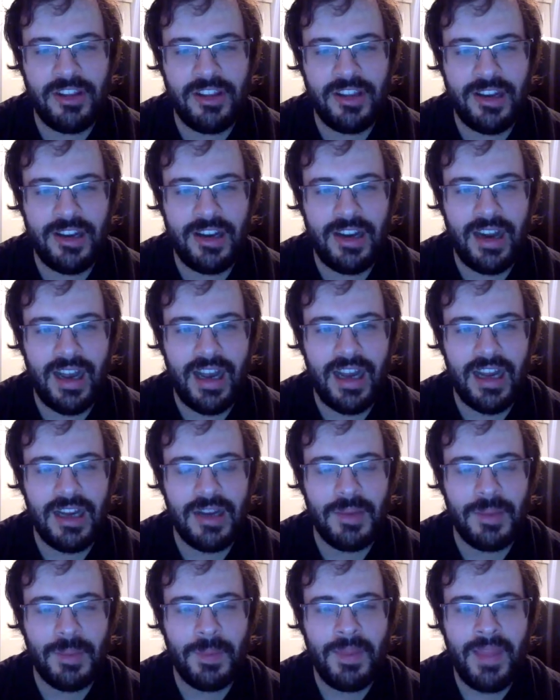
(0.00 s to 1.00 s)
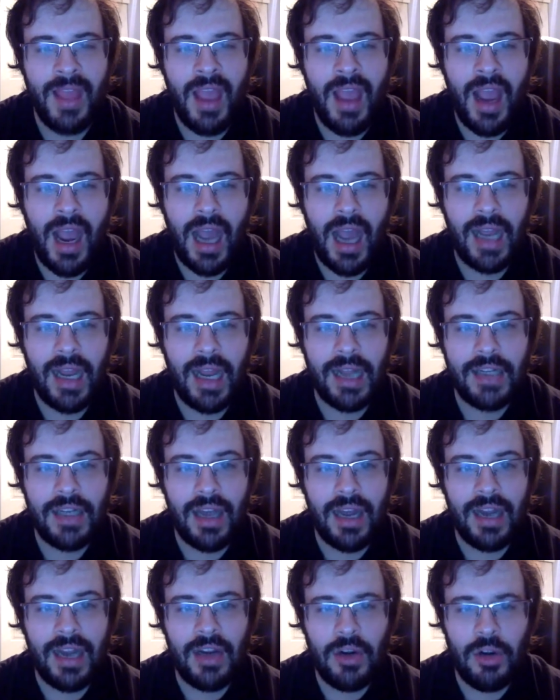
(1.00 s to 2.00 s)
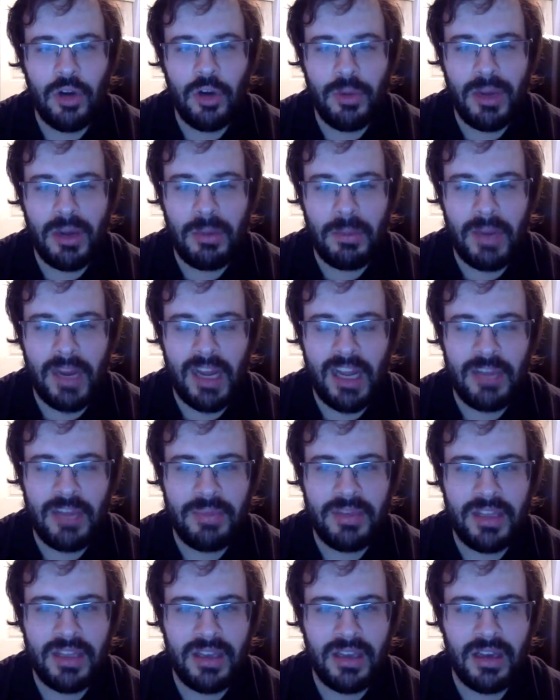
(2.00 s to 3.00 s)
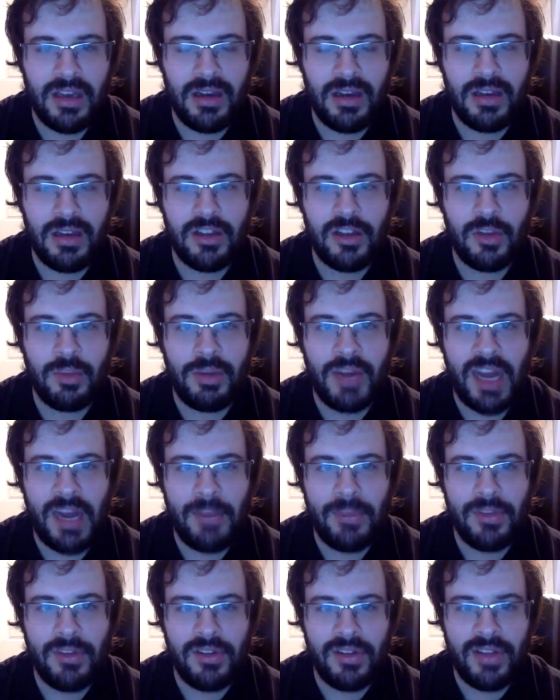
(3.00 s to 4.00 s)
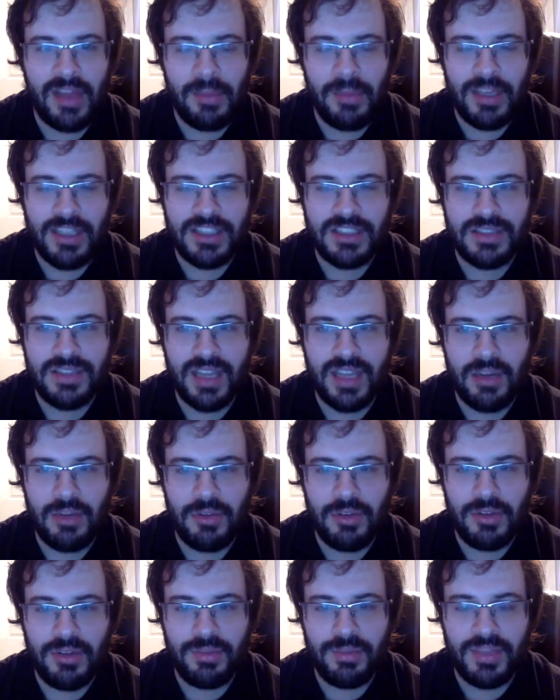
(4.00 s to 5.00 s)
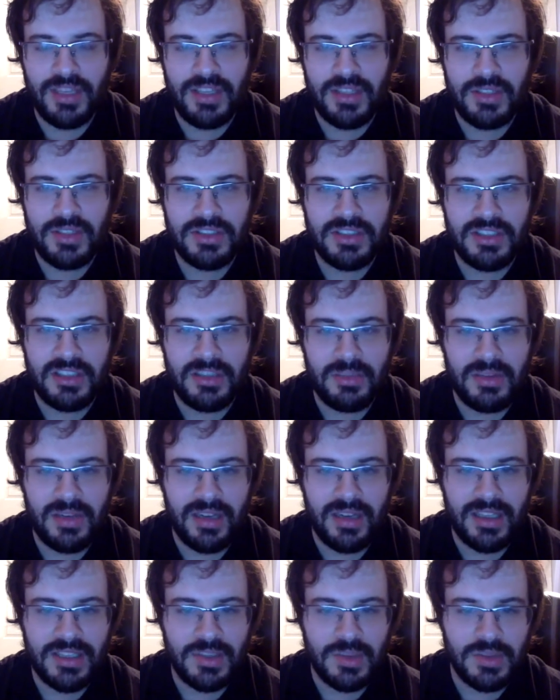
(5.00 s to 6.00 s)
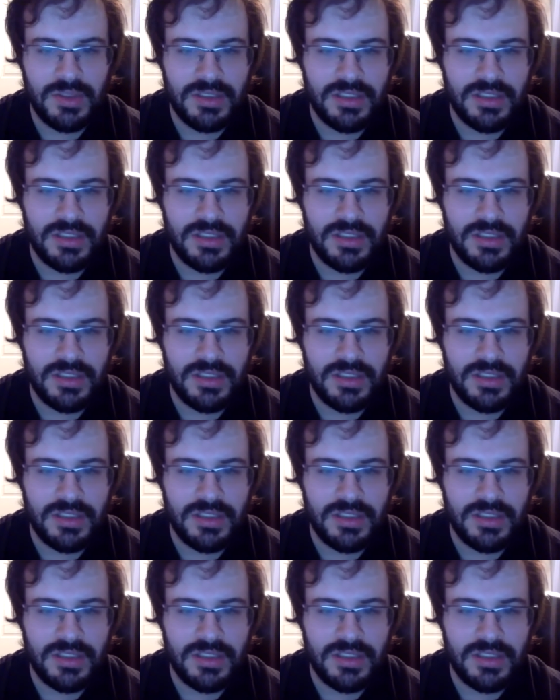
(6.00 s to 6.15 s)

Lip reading: there. I don't know about Maia being a little popular. That would be interesting, but I guess we'll